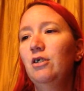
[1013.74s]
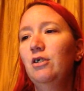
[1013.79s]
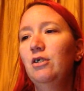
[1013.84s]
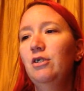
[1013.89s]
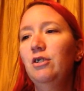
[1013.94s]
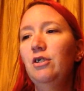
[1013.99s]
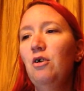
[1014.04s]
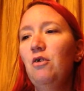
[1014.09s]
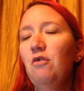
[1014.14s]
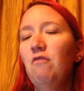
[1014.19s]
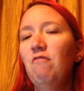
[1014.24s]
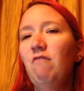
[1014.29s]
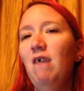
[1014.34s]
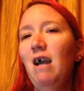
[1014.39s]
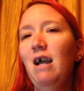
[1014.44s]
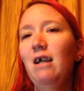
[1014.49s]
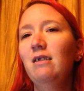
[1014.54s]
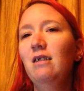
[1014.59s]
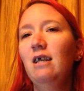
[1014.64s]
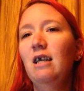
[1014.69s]
So the
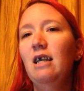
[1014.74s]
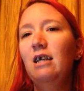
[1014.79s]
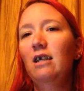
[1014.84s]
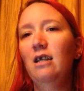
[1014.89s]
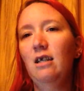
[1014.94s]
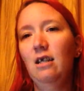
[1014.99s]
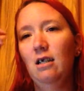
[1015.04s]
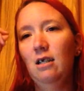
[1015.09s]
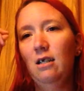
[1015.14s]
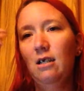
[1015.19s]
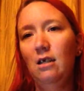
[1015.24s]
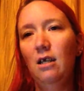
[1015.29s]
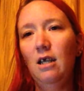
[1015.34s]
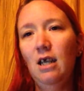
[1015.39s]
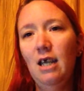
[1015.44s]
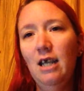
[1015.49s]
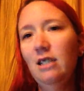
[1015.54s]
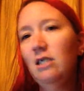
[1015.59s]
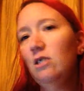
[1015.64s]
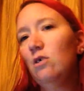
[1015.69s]
fact that
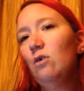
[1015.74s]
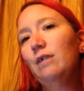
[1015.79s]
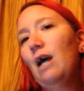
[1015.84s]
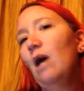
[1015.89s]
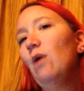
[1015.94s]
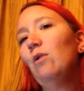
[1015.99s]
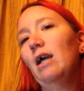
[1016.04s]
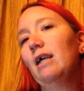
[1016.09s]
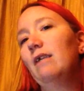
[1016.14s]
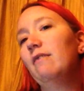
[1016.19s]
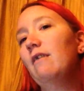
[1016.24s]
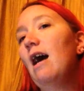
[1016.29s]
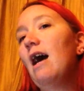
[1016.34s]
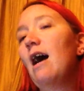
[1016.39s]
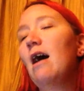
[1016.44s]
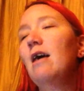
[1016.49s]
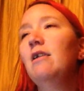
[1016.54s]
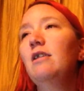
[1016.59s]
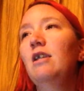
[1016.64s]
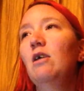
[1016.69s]
it sold out like
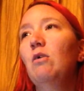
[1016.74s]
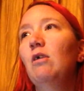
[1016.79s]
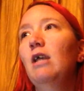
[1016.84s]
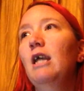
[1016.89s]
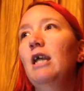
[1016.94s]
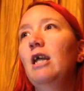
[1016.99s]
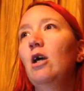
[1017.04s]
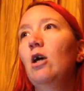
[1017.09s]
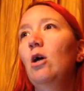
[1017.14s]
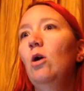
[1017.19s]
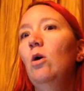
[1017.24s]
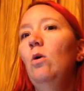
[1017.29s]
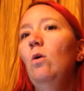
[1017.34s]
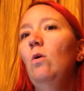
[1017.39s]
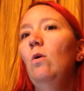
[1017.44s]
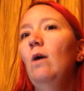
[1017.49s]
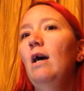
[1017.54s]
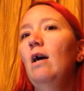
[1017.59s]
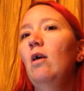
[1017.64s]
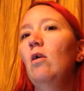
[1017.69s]
that, they were like, oh,
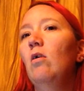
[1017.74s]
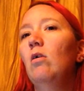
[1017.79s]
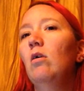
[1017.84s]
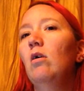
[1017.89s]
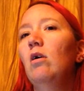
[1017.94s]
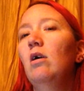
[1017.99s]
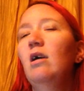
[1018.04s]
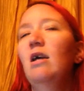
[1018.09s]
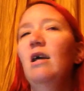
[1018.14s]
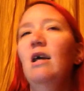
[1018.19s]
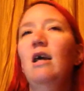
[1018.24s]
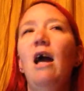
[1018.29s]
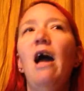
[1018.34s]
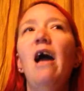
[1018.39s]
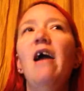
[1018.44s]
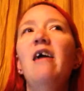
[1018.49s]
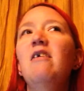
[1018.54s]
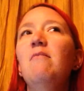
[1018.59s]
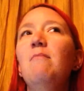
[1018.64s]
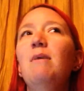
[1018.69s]
wow.
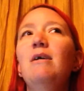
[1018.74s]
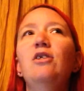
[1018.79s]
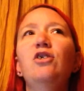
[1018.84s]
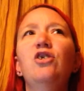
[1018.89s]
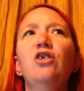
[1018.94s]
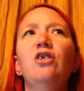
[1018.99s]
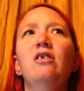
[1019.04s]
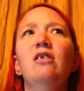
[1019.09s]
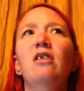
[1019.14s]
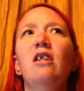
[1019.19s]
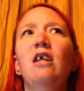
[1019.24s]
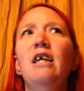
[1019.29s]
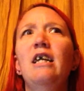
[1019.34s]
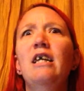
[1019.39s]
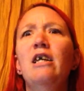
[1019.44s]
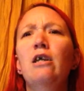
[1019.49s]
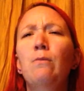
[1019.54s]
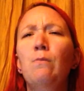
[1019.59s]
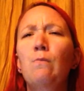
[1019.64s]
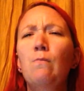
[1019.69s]
And they mentioned, like,